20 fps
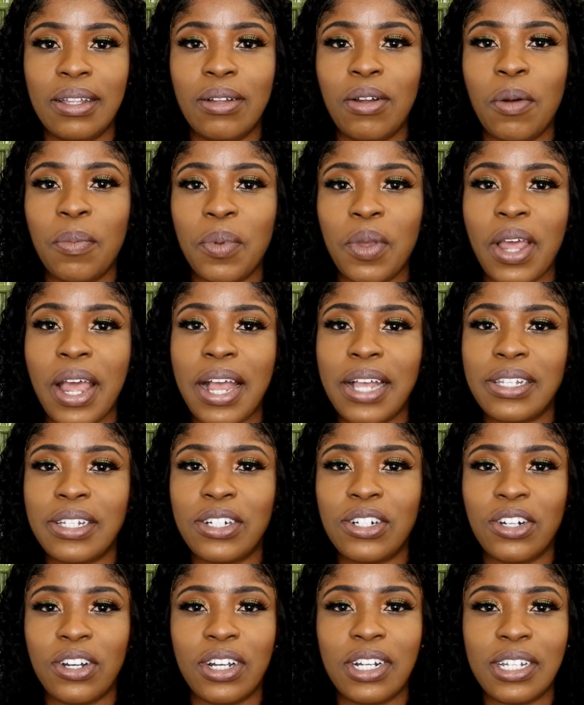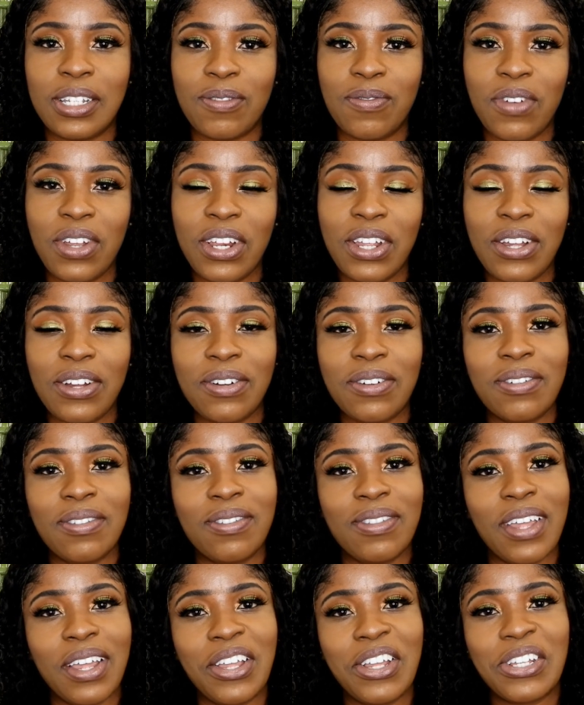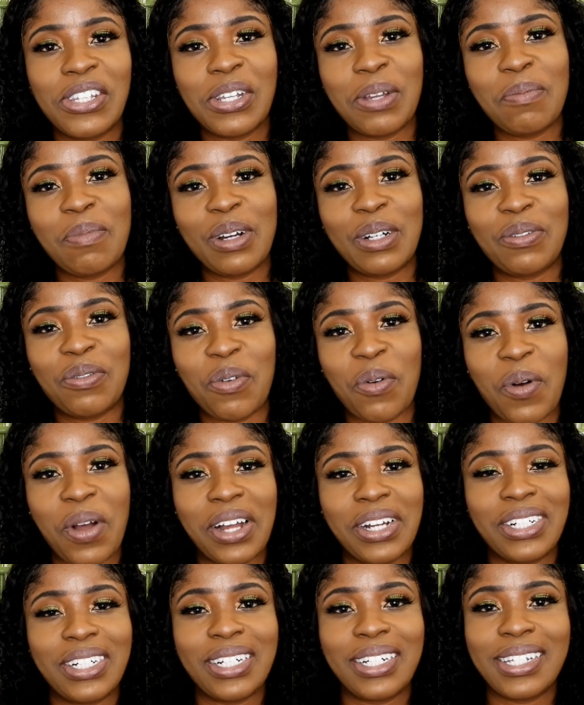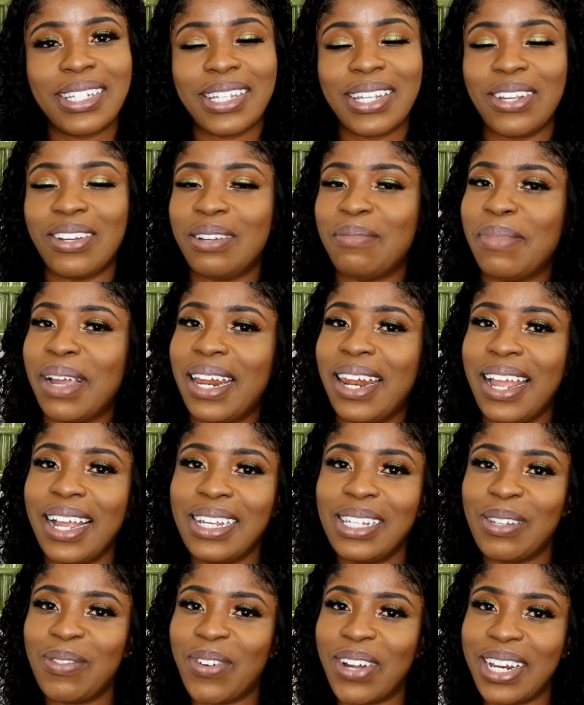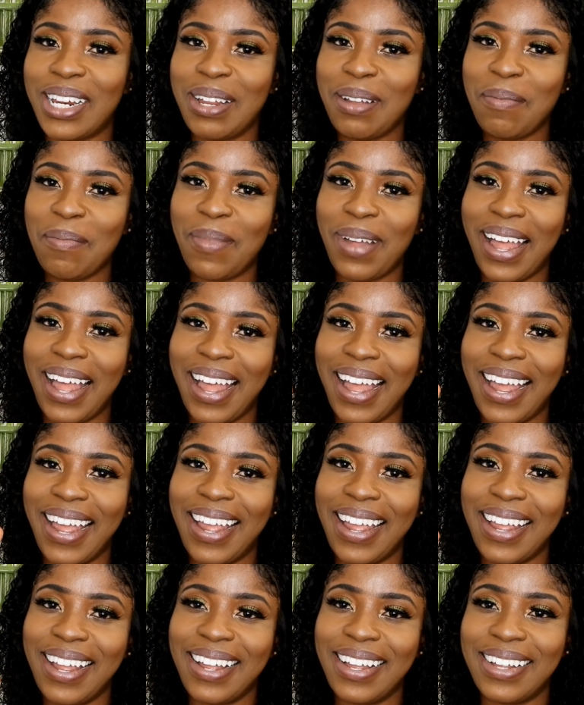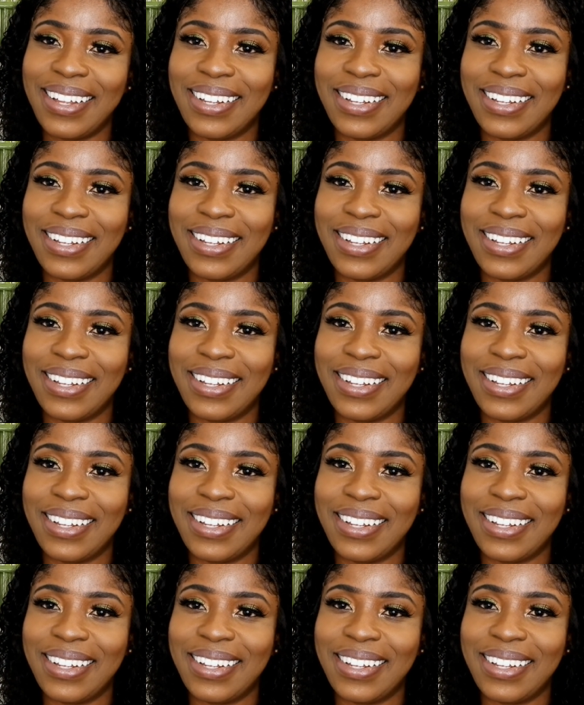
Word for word: Hope you guys enjoyed this video. Thank you so much for watching. See you in my next one. Bye.